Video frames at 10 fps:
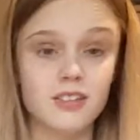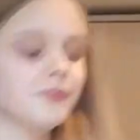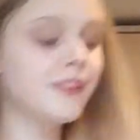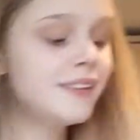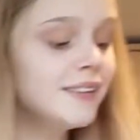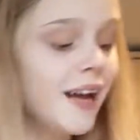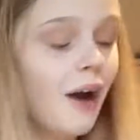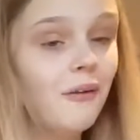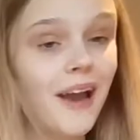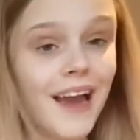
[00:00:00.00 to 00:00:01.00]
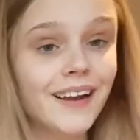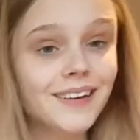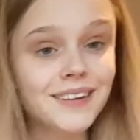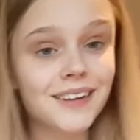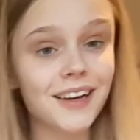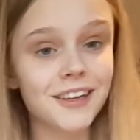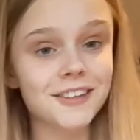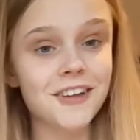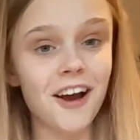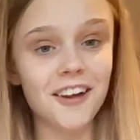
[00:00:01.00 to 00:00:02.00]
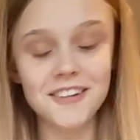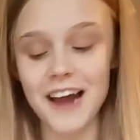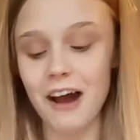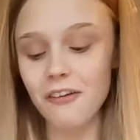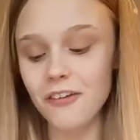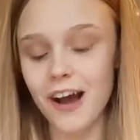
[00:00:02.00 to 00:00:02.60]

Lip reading: This is how it turned out.